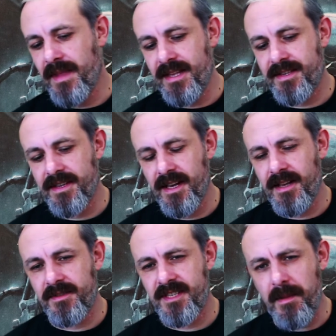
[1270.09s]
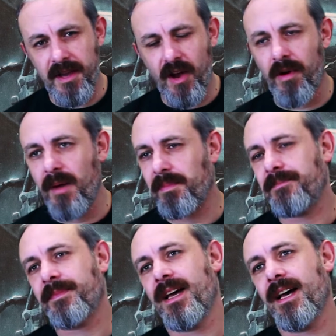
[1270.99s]
It's a semi-co-op.
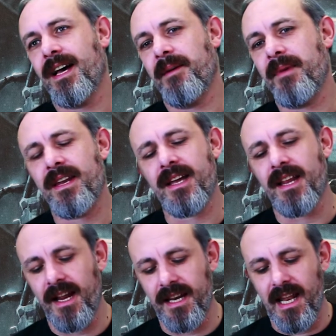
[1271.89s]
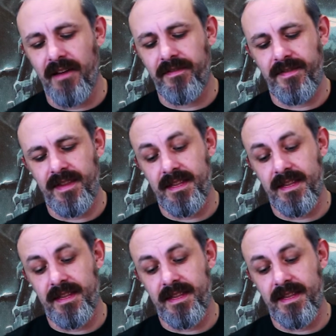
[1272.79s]
And I love